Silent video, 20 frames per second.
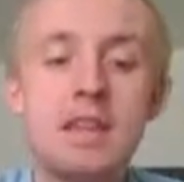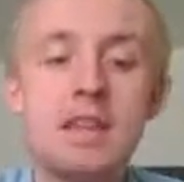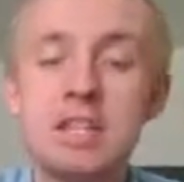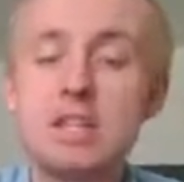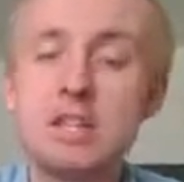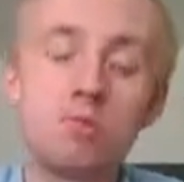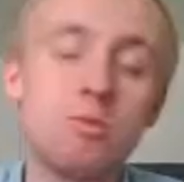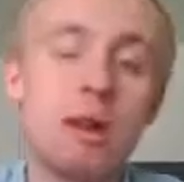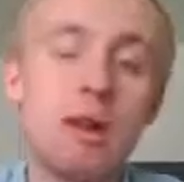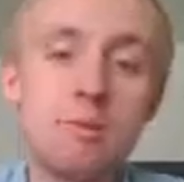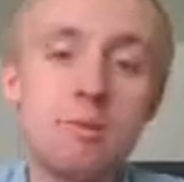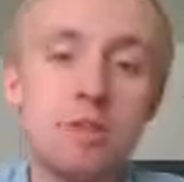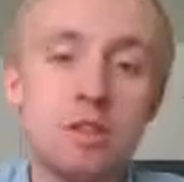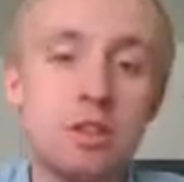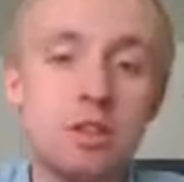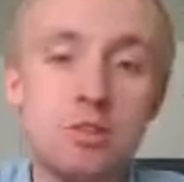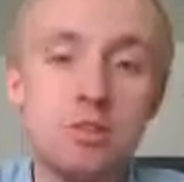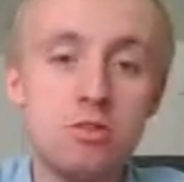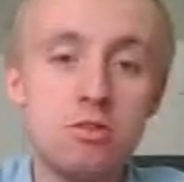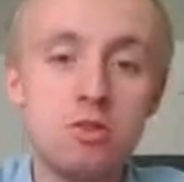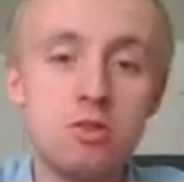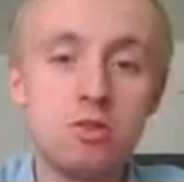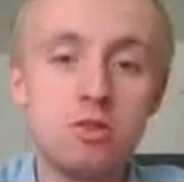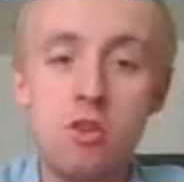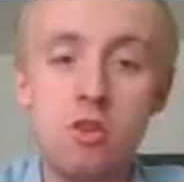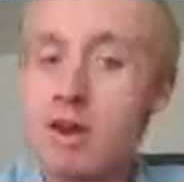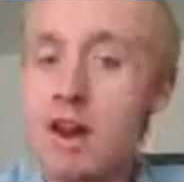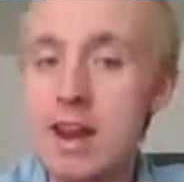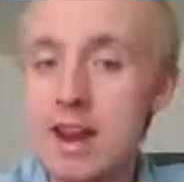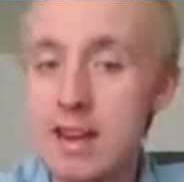easy weapon to use
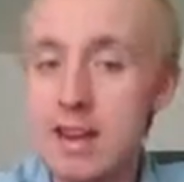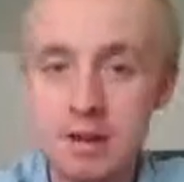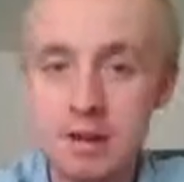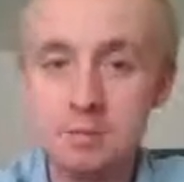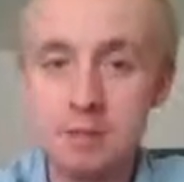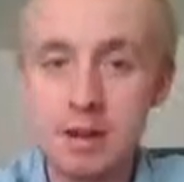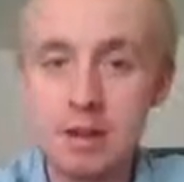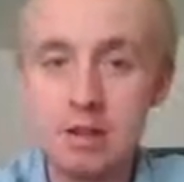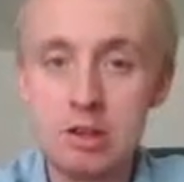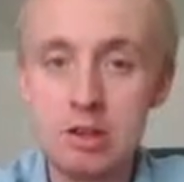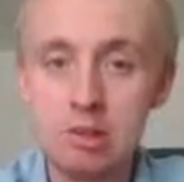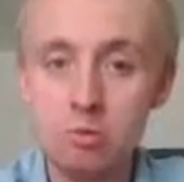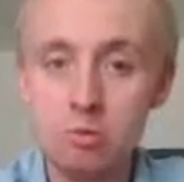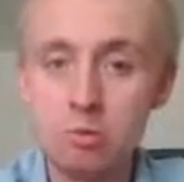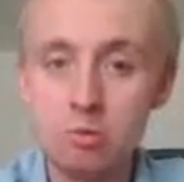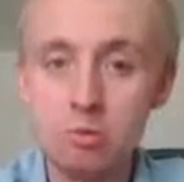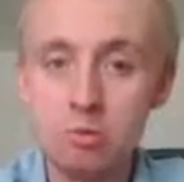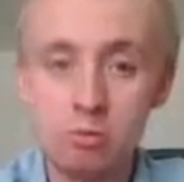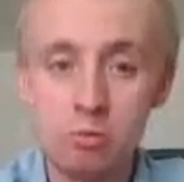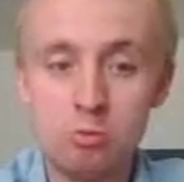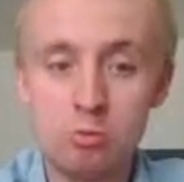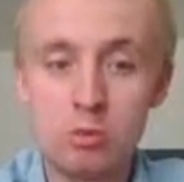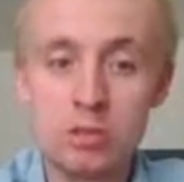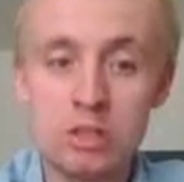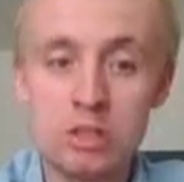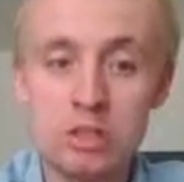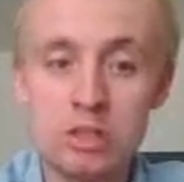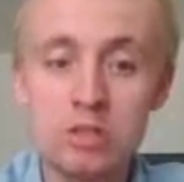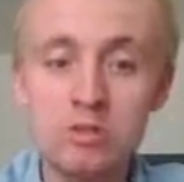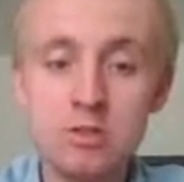for anybody who
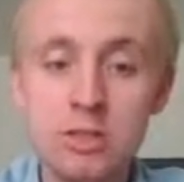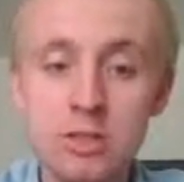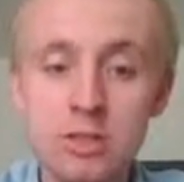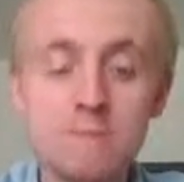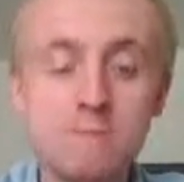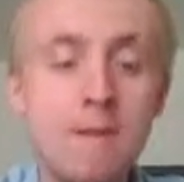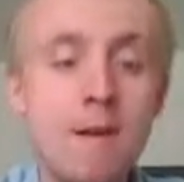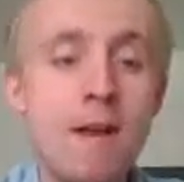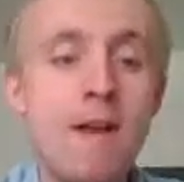wants to use it.